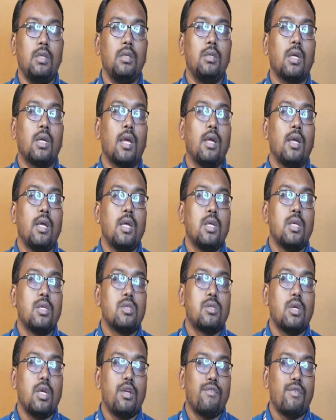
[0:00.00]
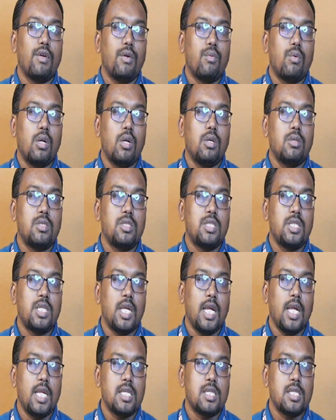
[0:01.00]
Okay, so if I want to
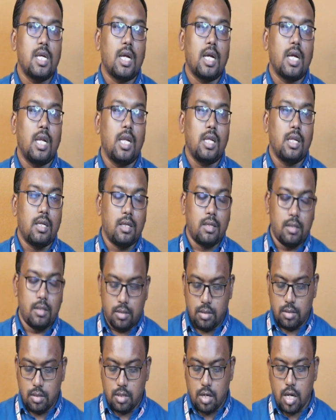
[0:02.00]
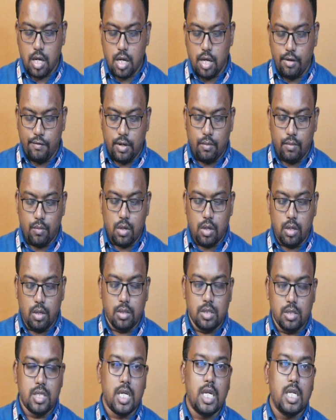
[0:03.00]
change the color, or if I want to
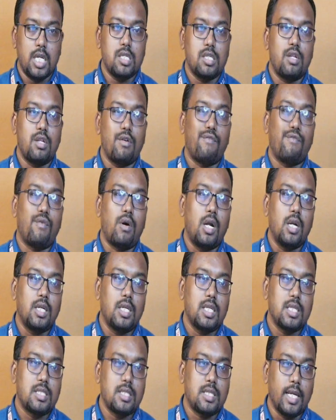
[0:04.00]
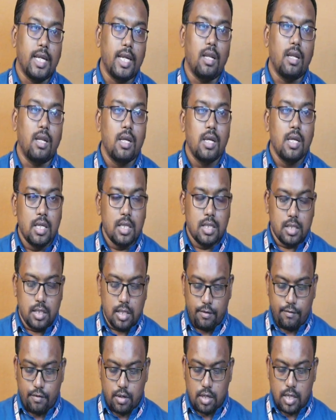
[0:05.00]
change the font style,
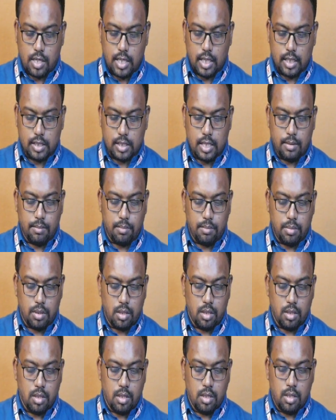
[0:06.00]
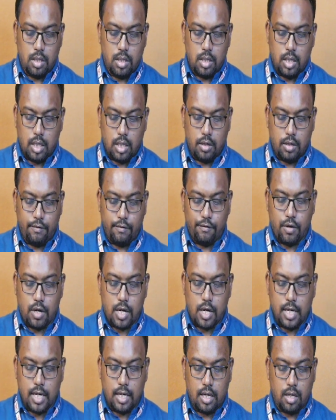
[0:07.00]
say for an example,
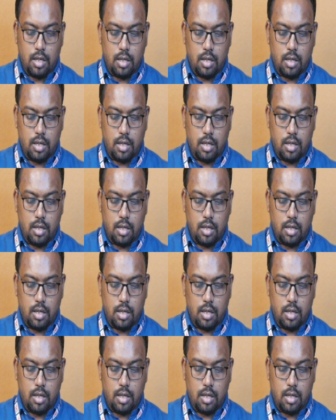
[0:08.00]
font